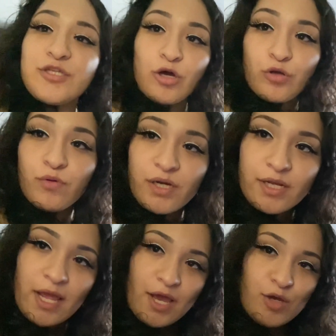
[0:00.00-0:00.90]
go to work
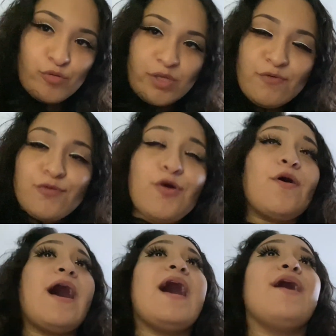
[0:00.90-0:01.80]
now even though
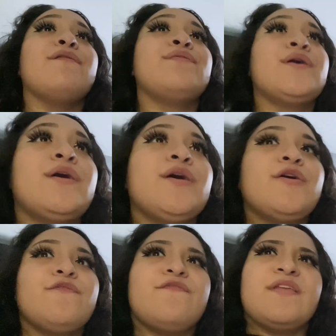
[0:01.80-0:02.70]
i have
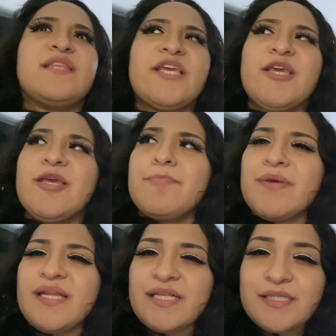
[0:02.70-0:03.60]
50
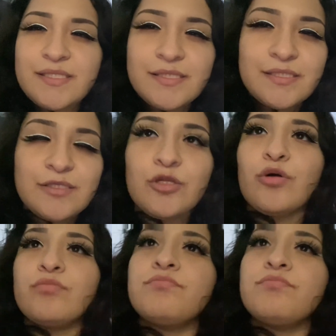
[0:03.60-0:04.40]
minutes no